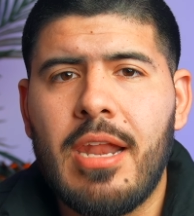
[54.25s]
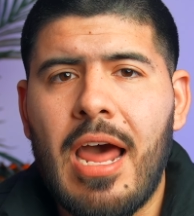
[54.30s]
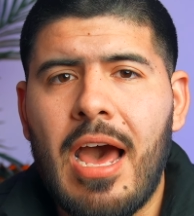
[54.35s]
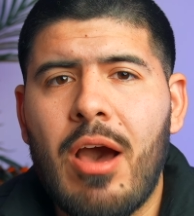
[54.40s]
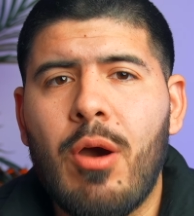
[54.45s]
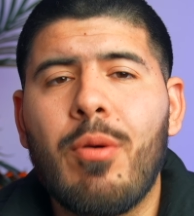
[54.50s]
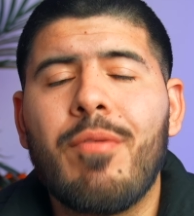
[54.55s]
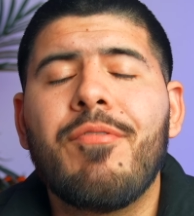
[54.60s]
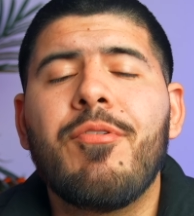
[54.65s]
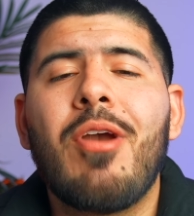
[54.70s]

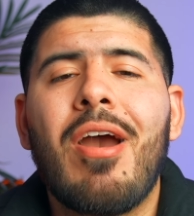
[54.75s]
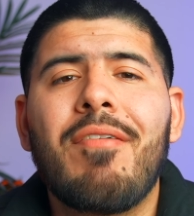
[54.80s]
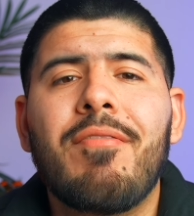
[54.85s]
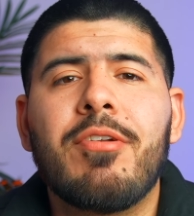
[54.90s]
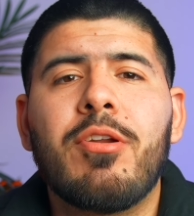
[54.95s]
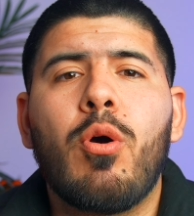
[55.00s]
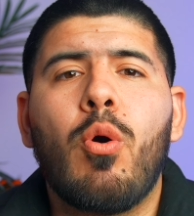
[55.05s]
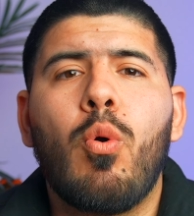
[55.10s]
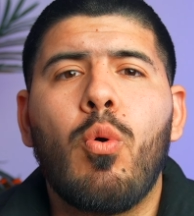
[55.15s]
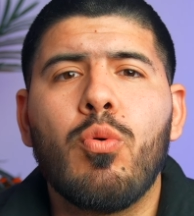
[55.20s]
Now, if you have
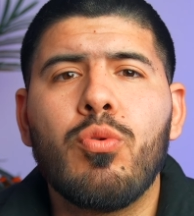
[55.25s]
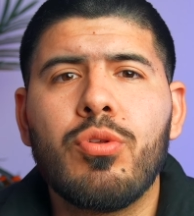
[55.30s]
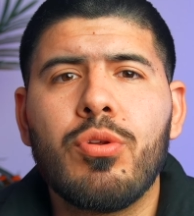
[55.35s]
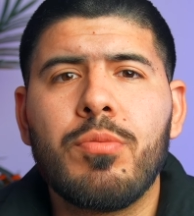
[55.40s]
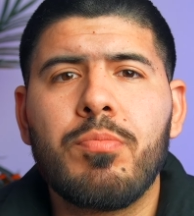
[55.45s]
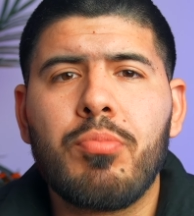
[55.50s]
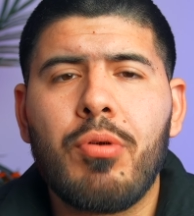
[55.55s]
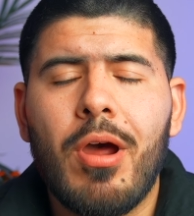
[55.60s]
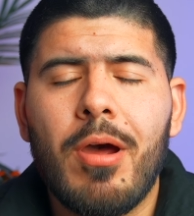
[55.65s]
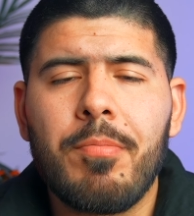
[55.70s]
an older
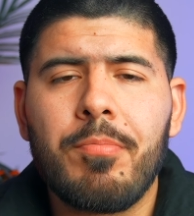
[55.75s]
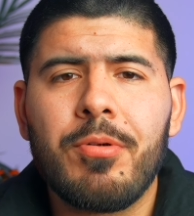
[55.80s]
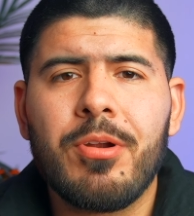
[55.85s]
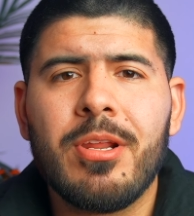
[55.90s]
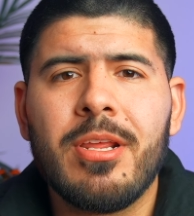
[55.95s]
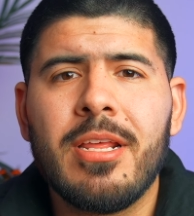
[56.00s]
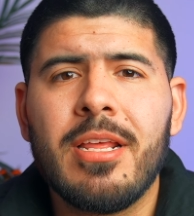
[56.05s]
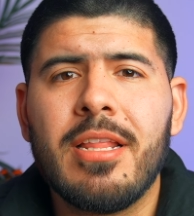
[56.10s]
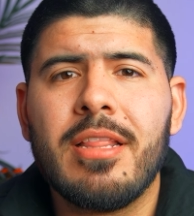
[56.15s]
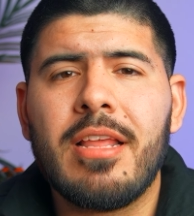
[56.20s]

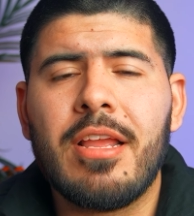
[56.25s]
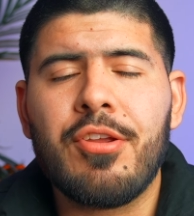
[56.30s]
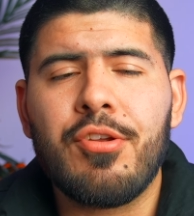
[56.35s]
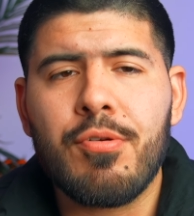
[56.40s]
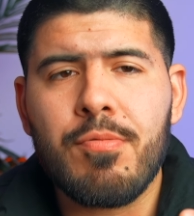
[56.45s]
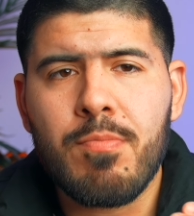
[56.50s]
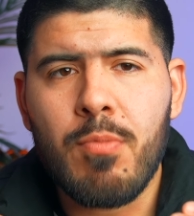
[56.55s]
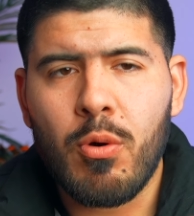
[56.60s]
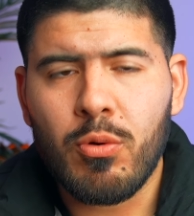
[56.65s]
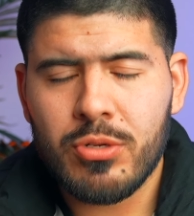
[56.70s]
property, then
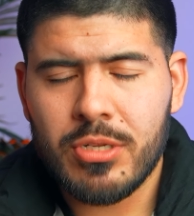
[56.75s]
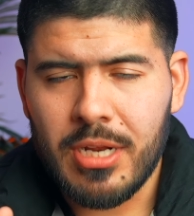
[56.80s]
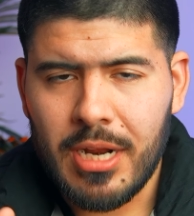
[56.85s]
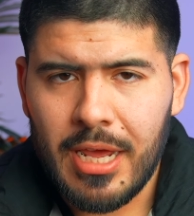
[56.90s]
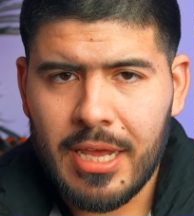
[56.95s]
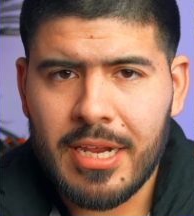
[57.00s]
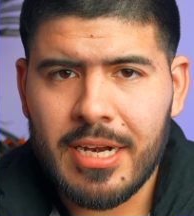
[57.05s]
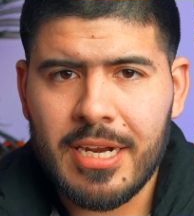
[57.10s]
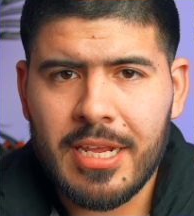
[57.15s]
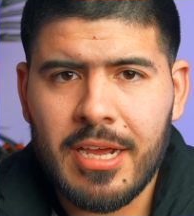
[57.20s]
you're most
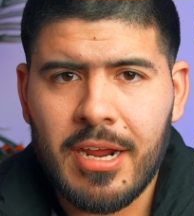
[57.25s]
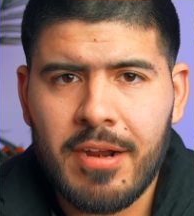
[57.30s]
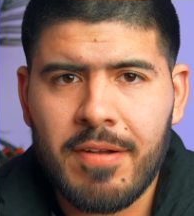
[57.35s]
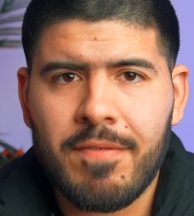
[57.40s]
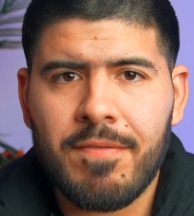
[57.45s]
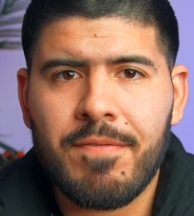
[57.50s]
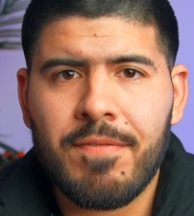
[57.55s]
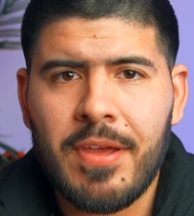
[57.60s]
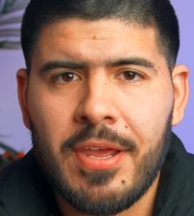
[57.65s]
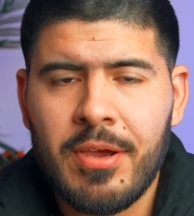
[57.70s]
likely going to
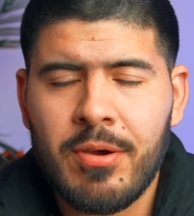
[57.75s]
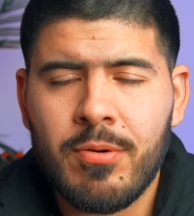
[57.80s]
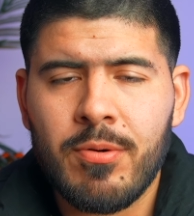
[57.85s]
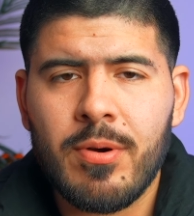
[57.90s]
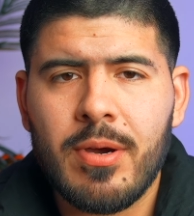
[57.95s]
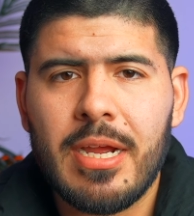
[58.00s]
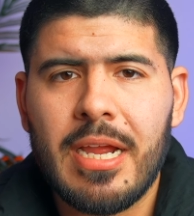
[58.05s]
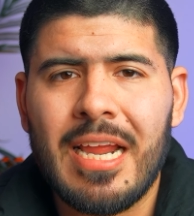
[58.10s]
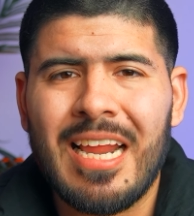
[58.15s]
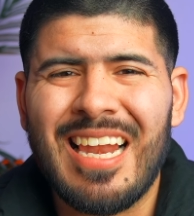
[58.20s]
fail
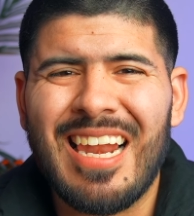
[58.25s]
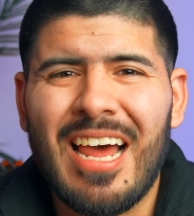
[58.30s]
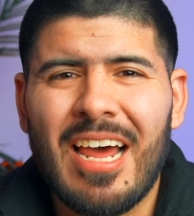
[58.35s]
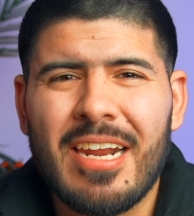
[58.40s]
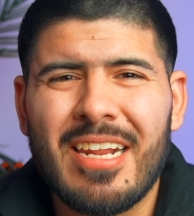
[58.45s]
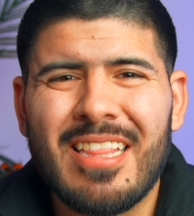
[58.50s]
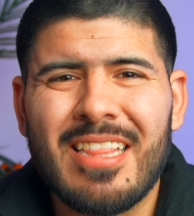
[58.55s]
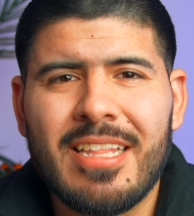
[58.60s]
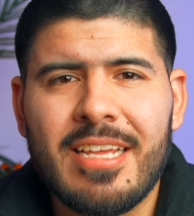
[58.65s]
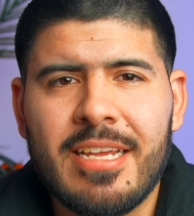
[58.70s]
a
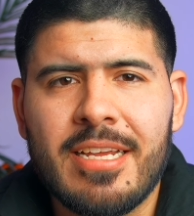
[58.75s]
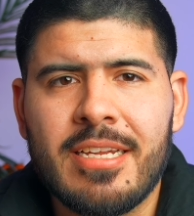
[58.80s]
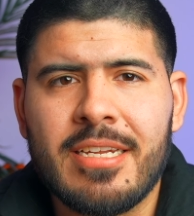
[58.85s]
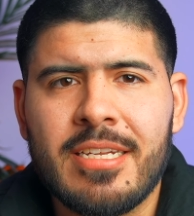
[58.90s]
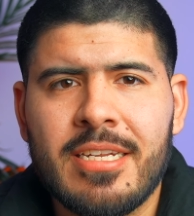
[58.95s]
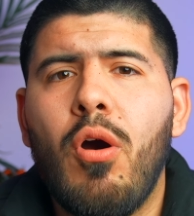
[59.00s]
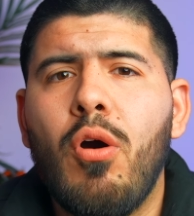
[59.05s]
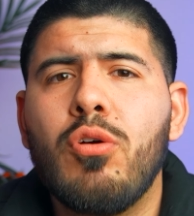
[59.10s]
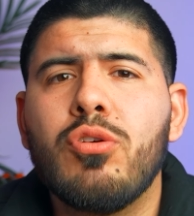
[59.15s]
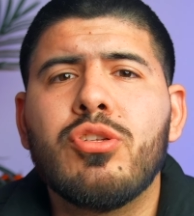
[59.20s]
lot of
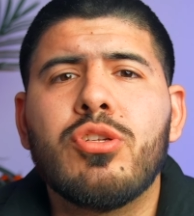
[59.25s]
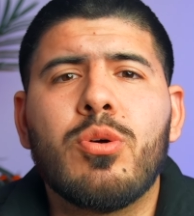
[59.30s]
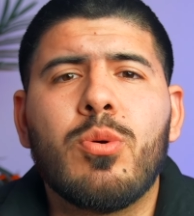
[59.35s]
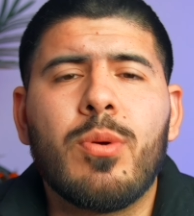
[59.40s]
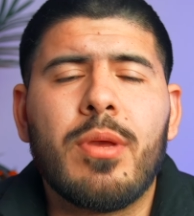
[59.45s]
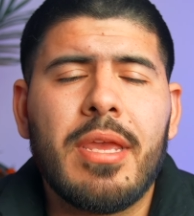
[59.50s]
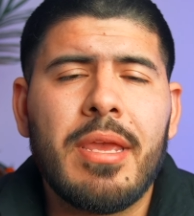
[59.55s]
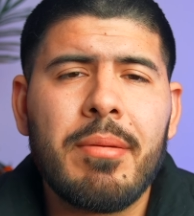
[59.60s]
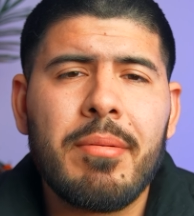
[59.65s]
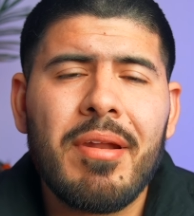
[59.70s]
things.
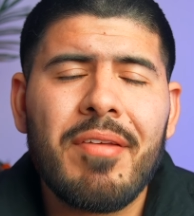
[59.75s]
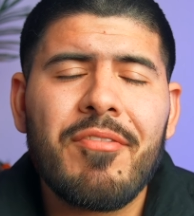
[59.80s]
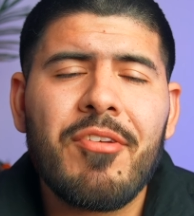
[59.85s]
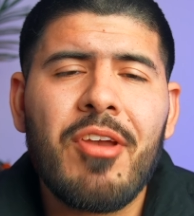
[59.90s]
Also, even if